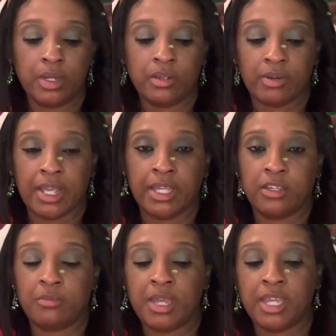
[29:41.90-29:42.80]
right?
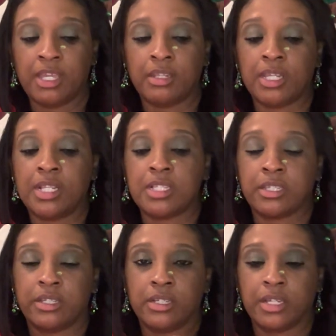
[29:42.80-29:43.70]
You may need to
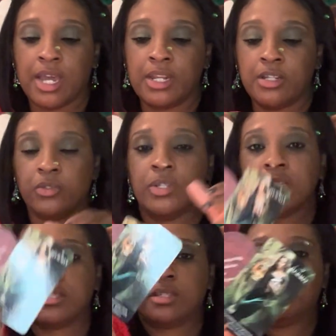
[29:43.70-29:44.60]
kind of do
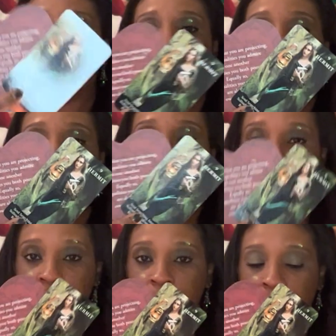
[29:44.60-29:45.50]
this, be in this
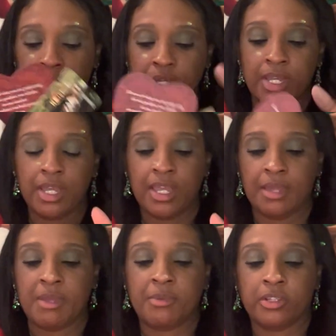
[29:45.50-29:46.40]
hermit mode, and
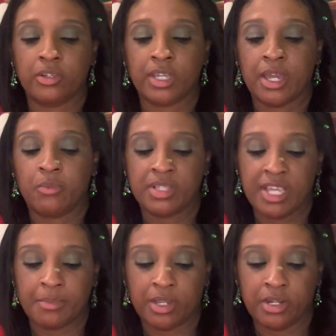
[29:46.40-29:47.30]
maybe look at what
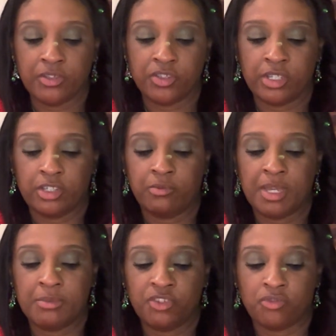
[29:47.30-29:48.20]
type of energy you may
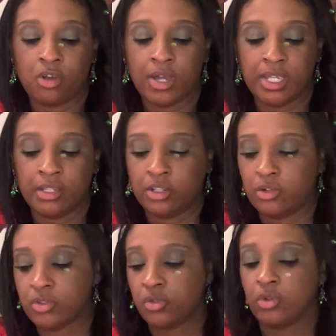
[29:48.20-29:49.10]
be drawing, you
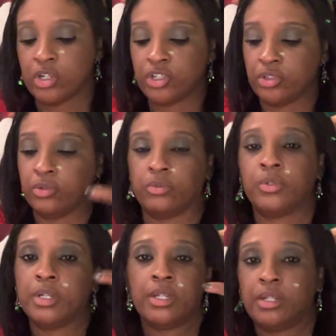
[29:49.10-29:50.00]
know, towards you.
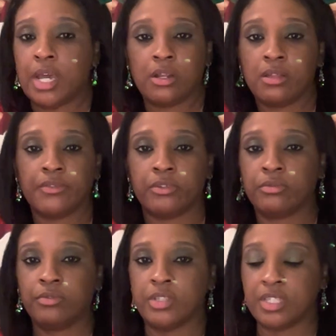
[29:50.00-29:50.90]
Not all of you,
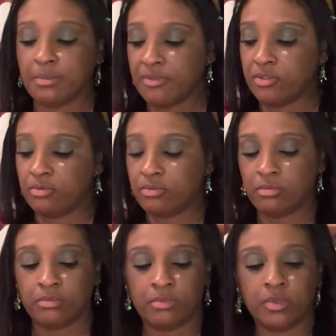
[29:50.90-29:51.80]
just some of you.
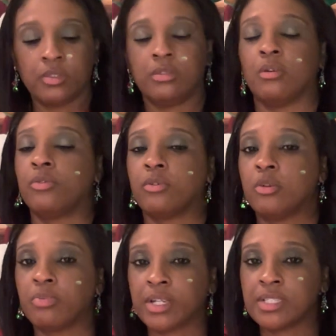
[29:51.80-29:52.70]
Don't throw no
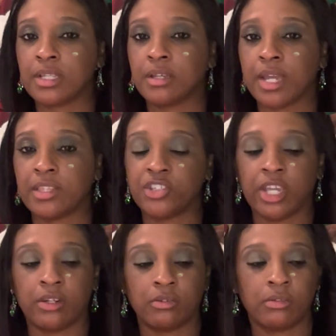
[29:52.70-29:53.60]
bricks at the channel.